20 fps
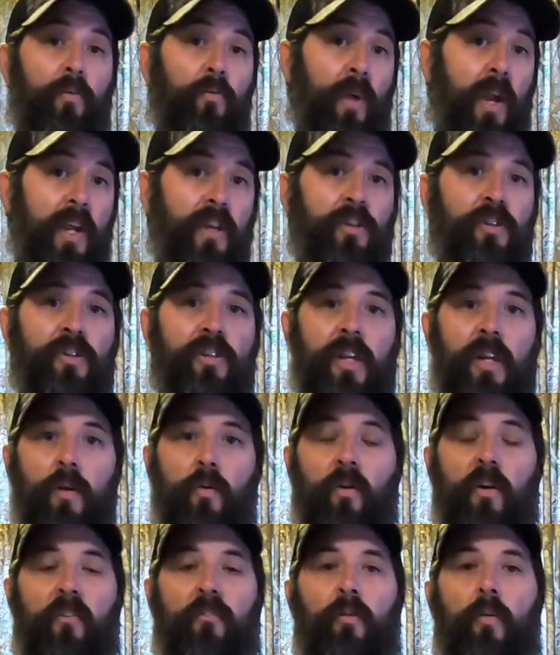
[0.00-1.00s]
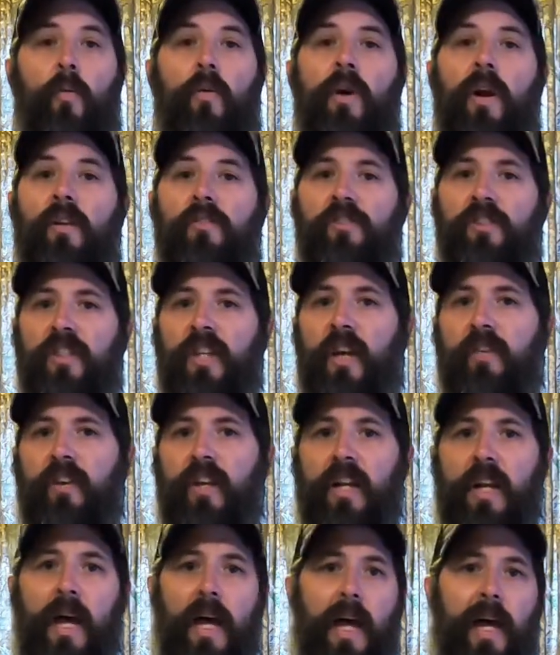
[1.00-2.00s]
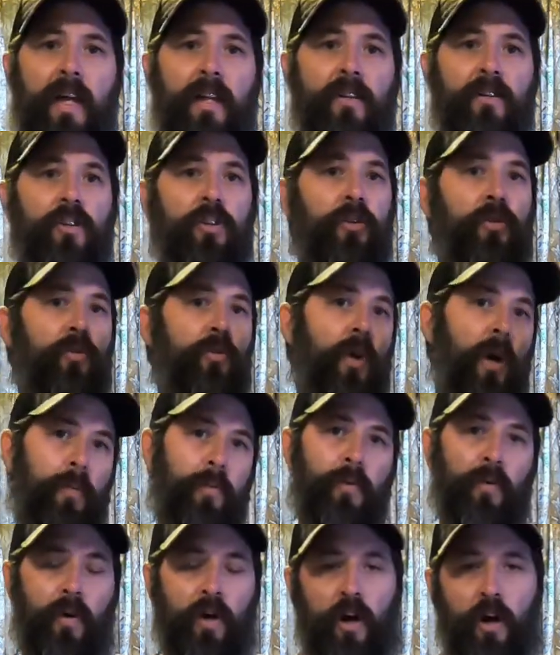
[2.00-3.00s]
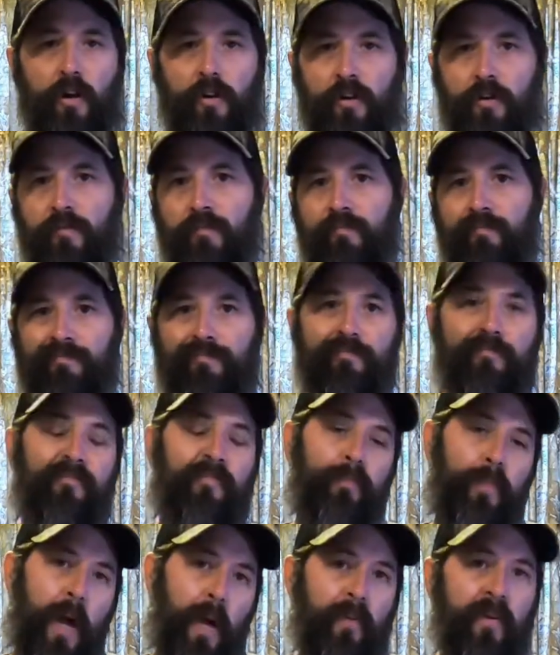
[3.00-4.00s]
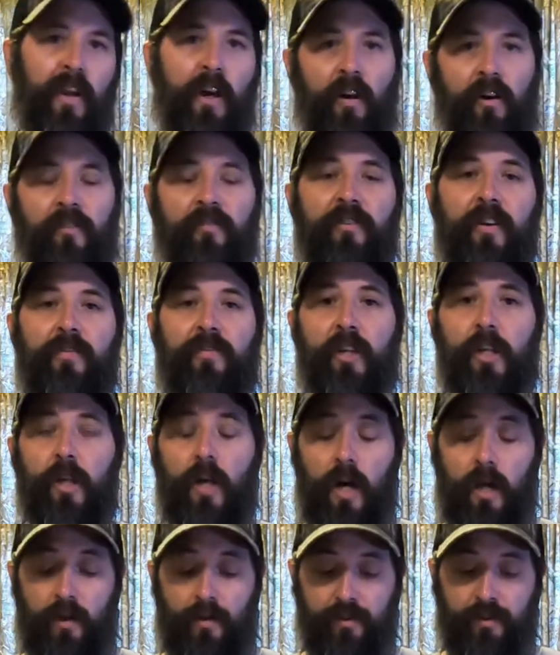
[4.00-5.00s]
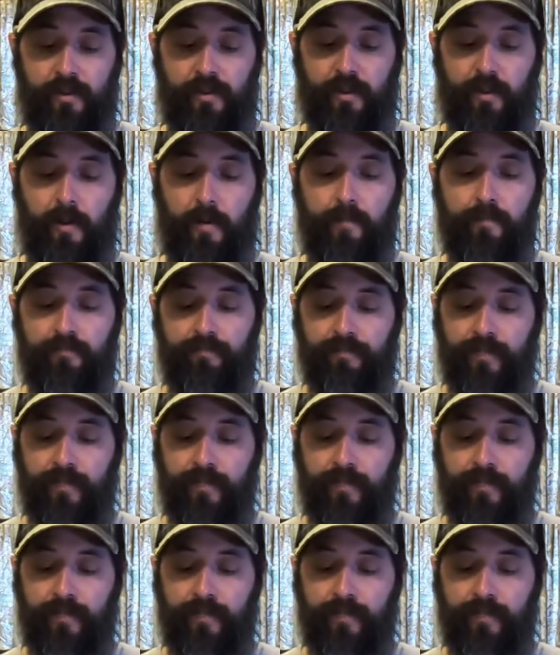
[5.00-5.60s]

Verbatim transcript: ranges anywhere from around seventy-nine dollars to up to one hundred dollars and probably one hundred fifty dollars. So,